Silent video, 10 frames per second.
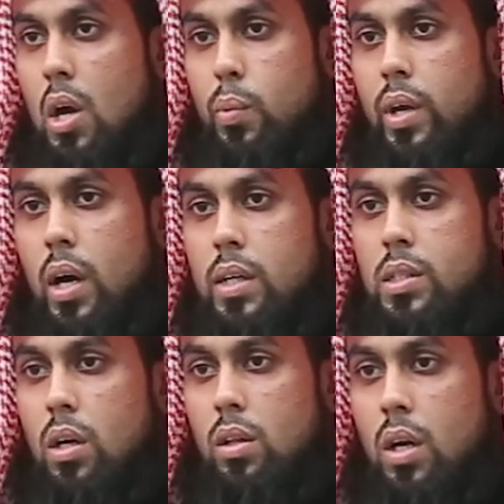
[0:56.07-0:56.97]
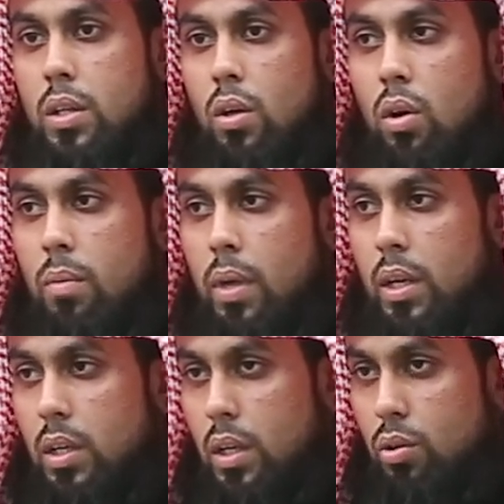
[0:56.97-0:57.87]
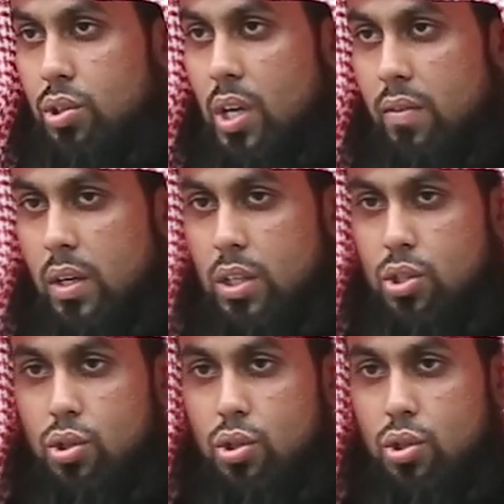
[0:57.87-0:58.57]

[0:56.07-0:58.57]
We ask Allah the Almighty to shower His